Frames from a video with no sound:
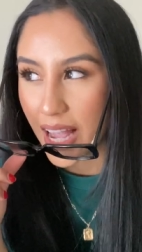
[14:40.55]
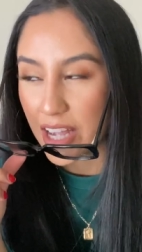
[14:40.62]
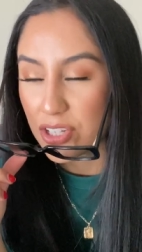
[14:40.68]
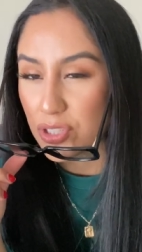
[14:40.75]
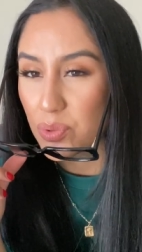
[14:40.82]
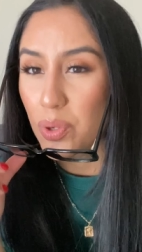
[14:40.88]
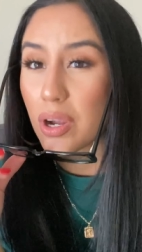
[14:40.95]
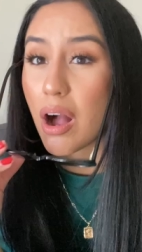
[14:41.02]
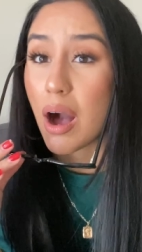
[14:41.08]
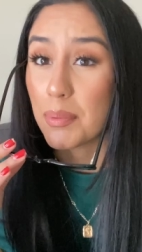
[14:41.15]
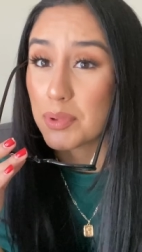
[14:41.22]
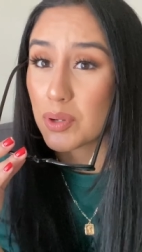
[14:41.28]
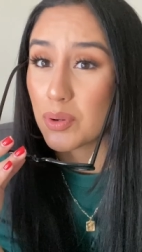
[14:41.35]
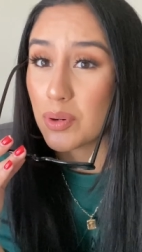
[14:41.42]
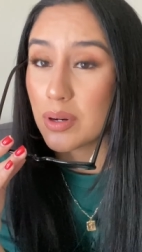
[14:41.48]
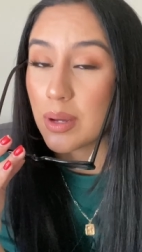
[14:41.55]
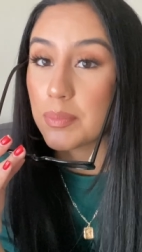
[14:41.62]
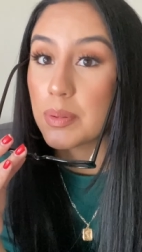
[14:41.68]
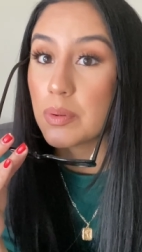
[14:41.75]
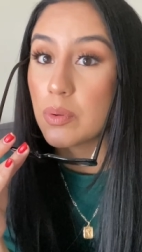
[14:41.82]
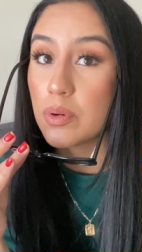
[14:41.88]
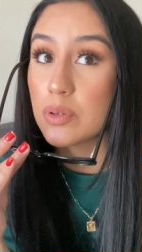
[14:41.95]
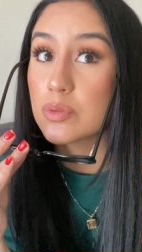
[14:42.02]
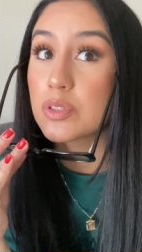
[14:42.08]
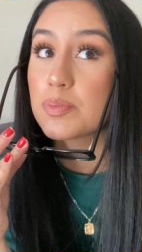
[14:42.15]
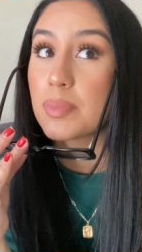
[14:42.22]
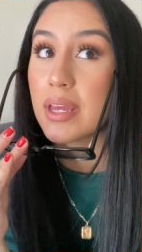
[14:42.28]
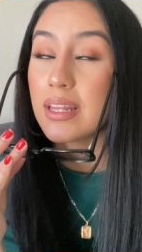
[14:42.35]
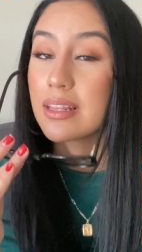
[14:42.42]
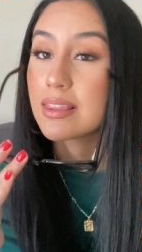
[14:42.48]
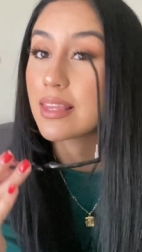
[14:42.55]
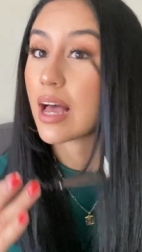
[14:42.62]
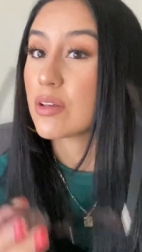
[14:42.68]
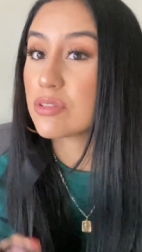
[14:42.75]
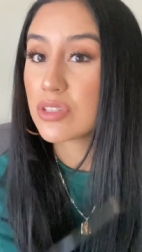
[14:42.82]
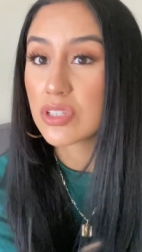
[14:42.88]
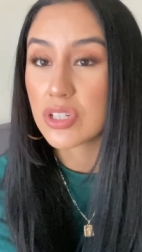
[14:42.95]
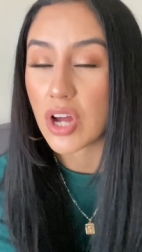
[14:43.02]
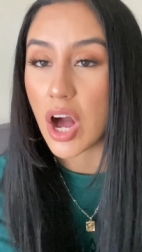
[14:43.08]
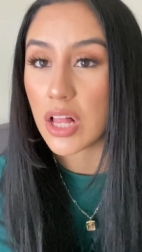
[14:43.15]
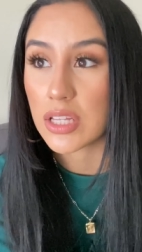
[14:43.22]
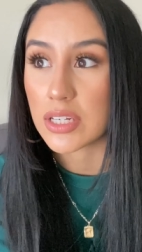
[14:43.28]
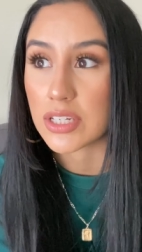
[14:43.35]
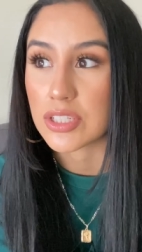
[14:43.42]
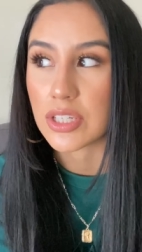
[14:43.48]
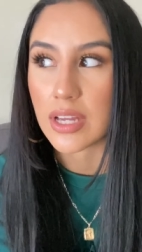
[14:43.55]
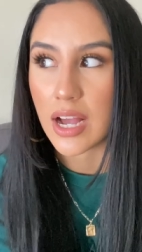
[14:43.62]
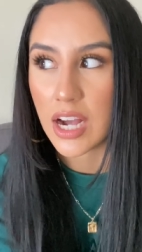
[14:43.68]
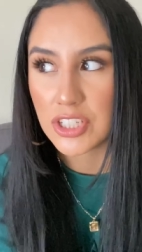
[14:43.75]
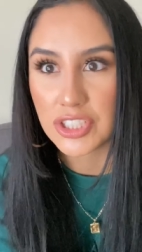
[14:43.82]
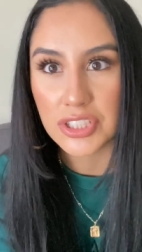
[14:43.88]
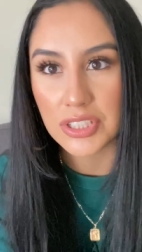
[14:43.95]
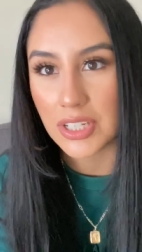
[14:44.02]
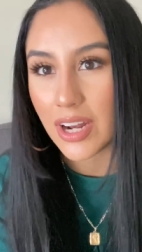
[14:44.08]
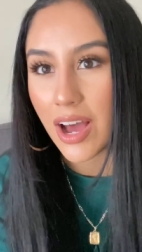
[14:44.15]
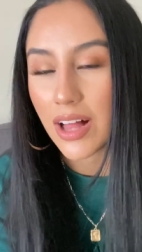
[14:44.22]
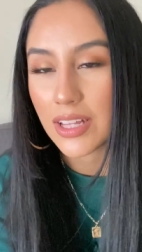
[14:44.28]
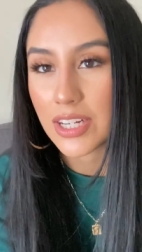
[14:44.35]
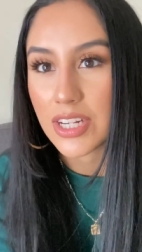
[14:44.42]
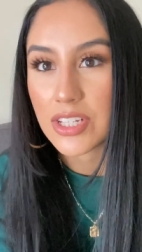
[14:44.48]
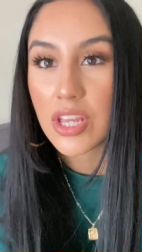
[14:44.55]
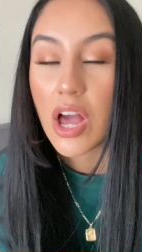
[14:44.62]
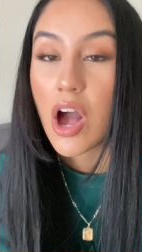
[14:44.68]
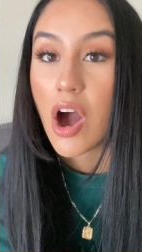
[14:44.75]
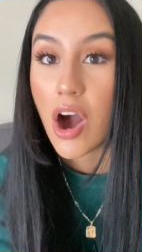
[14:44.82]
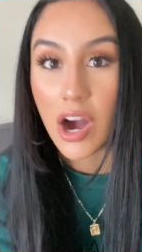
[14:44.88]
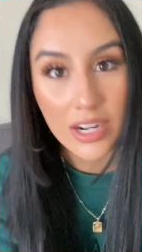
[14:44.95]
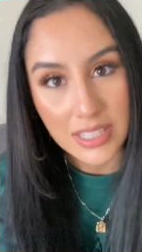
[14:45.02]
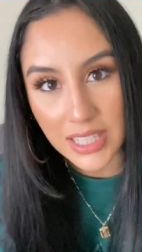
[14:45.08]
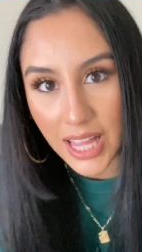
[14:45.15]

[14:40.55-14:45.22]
I used to work optical and people would spend thousands of dollars, hundreds of dollars on